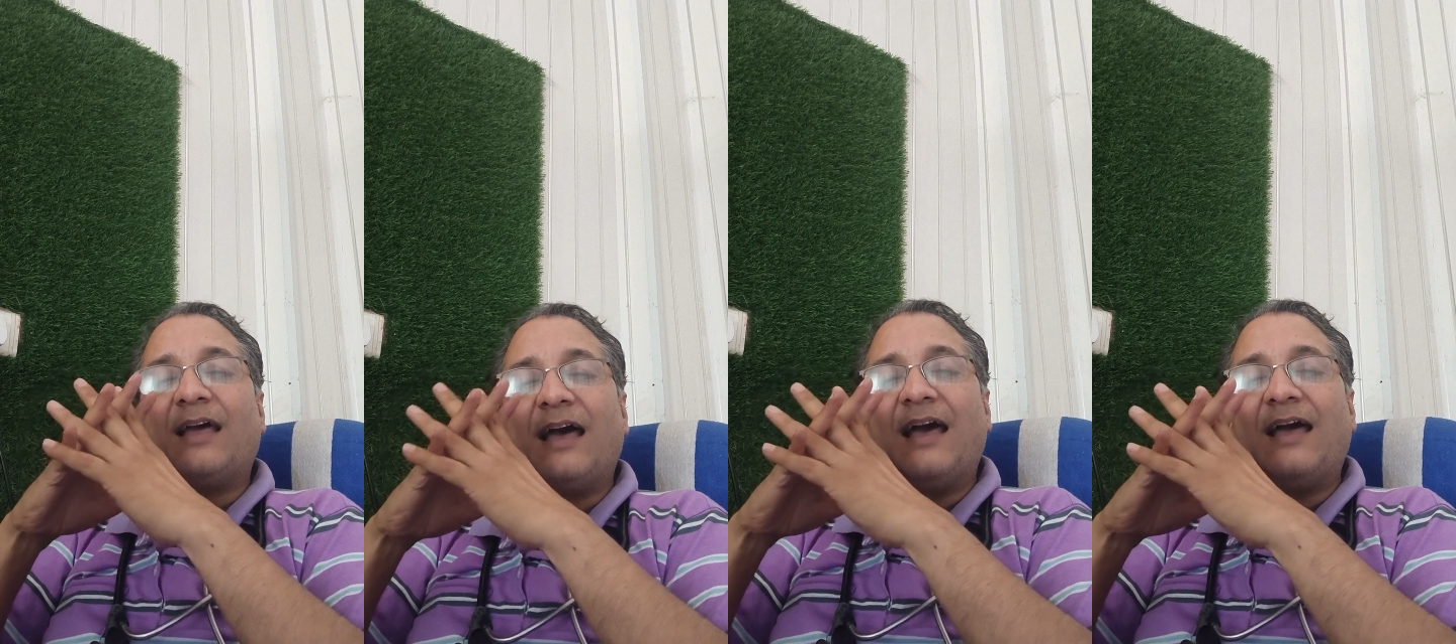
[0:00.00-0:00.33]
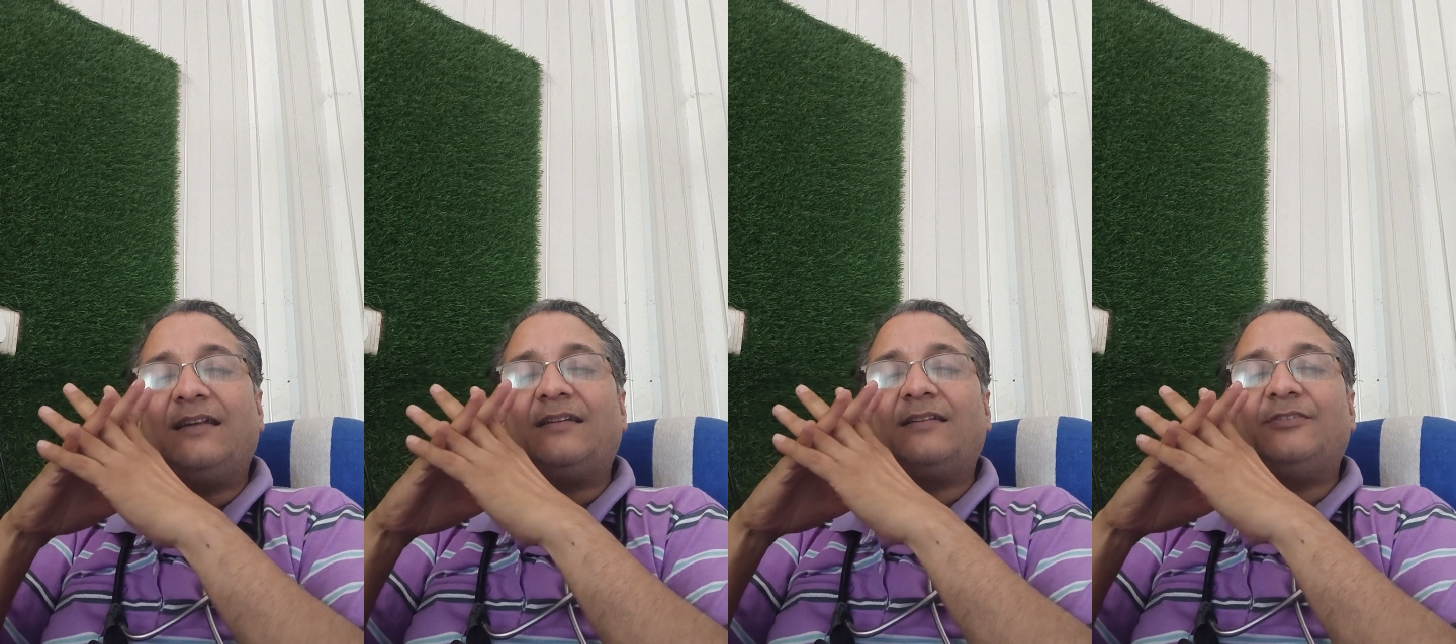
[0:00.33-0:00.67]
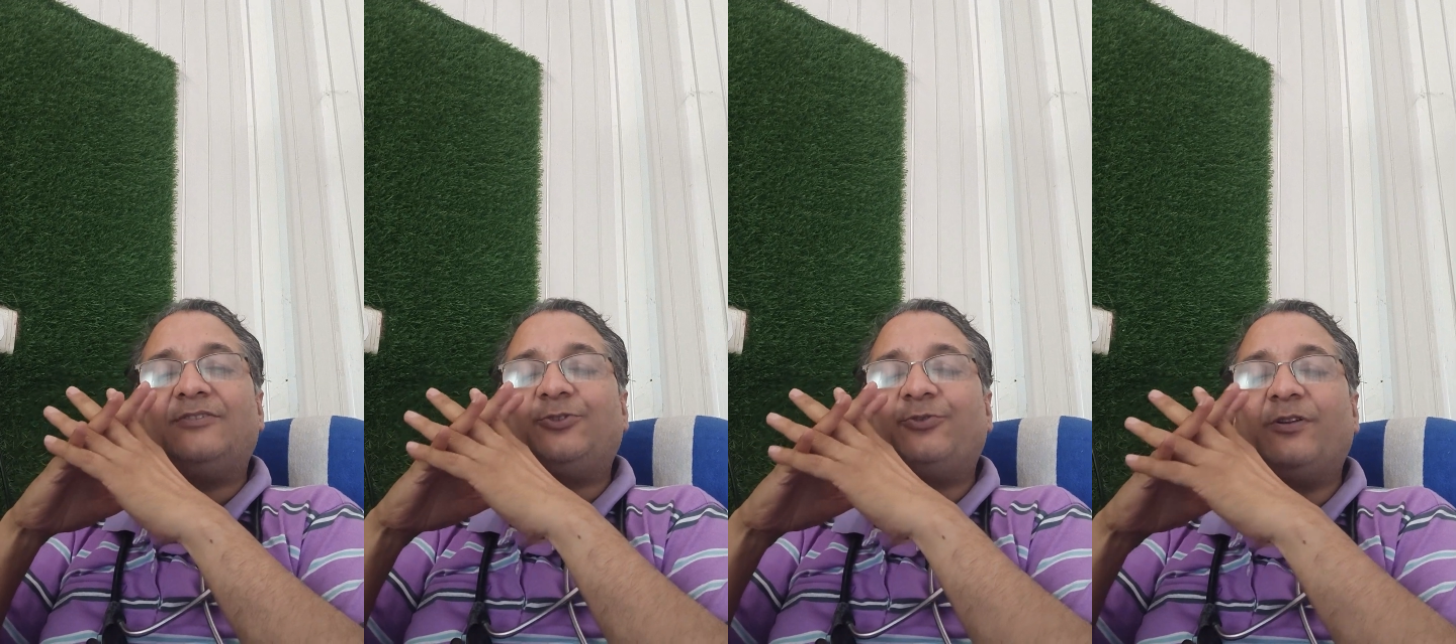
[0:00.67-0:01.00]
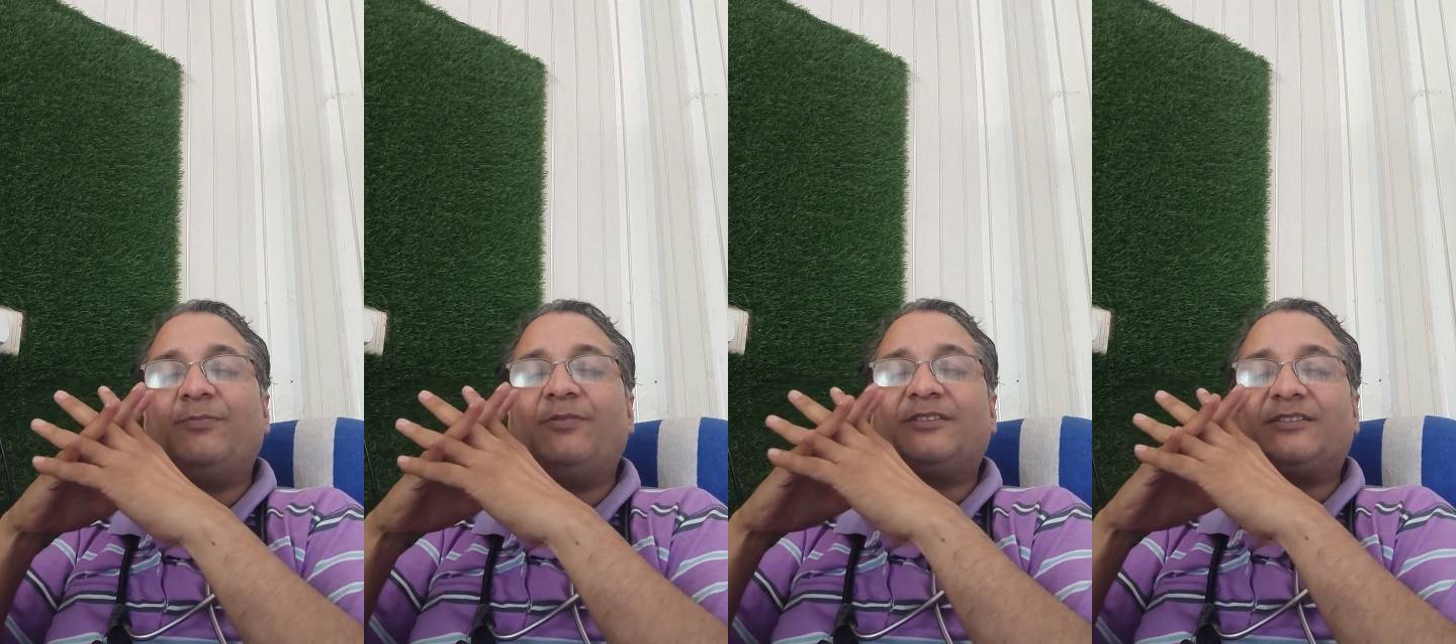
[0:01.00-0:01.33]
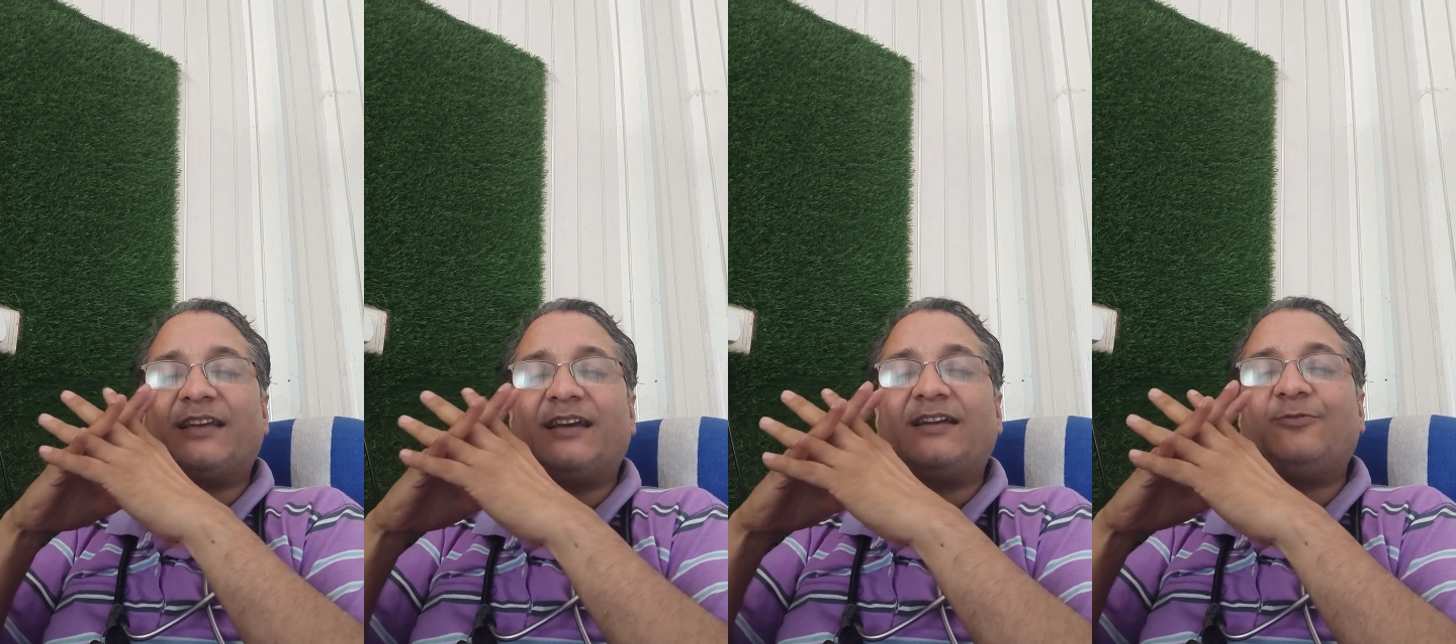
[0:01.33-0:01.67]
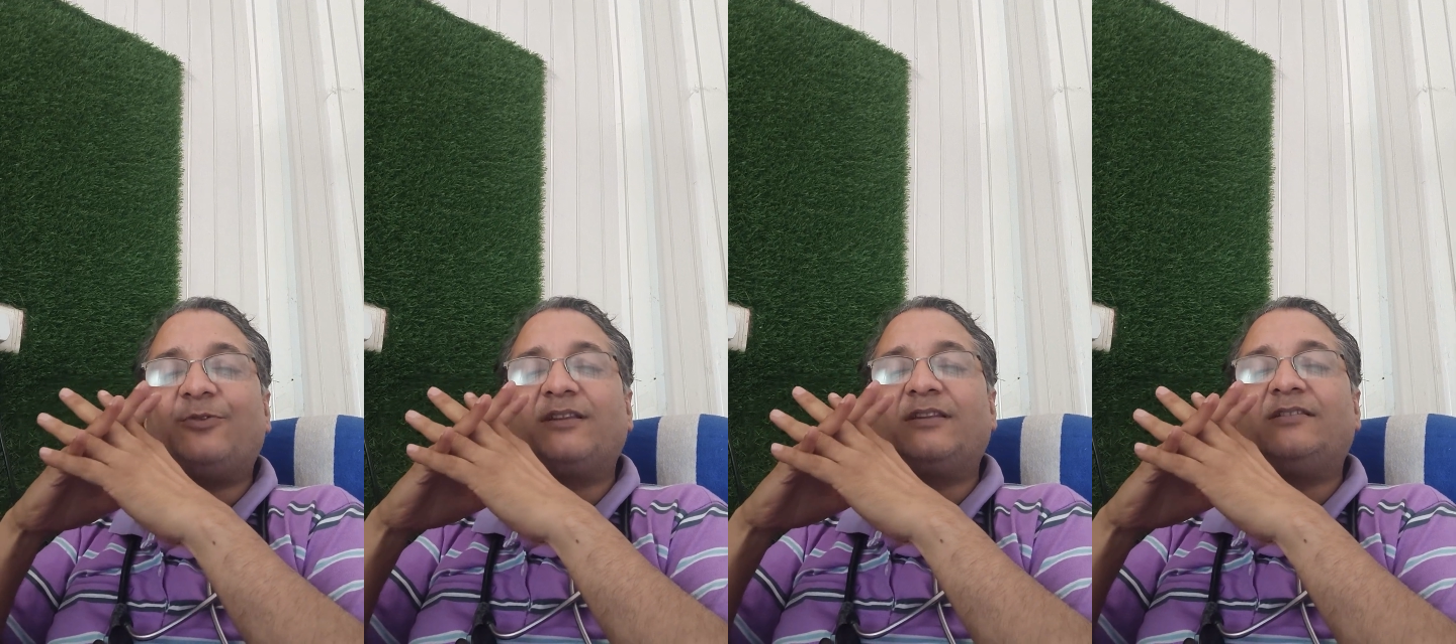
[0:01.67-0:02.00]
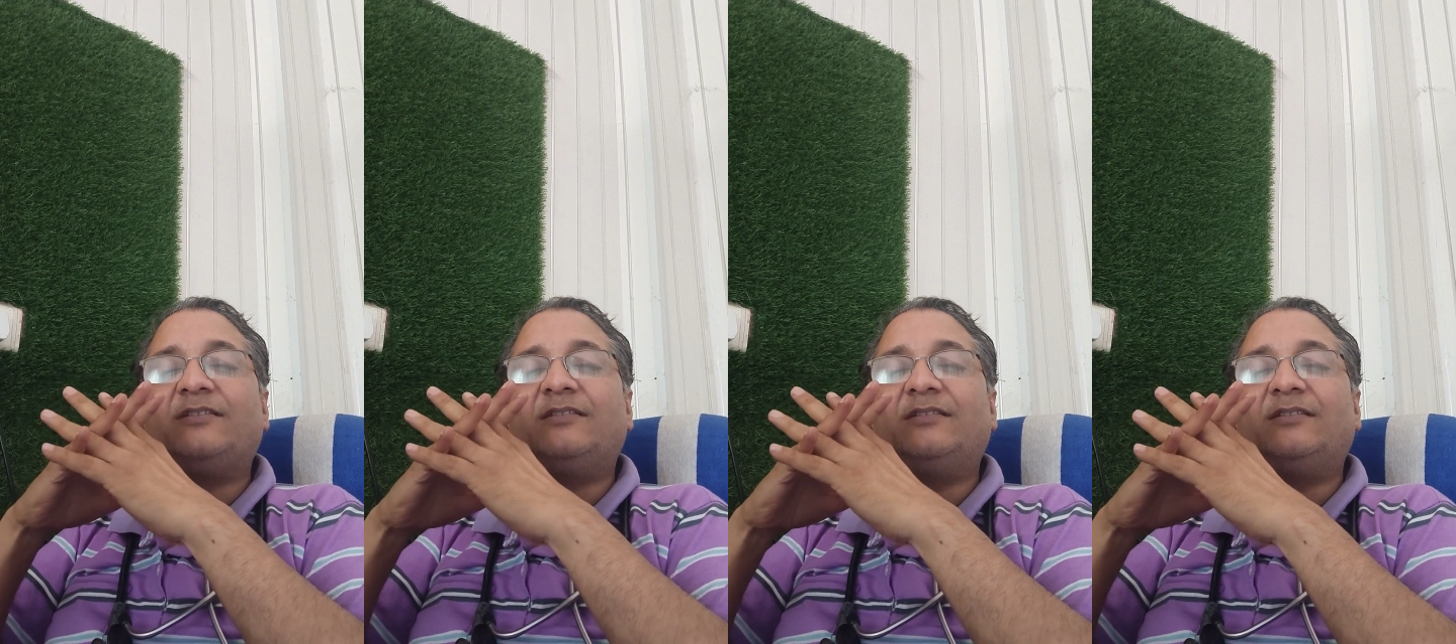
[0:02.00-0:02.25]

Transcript: and you will be shared with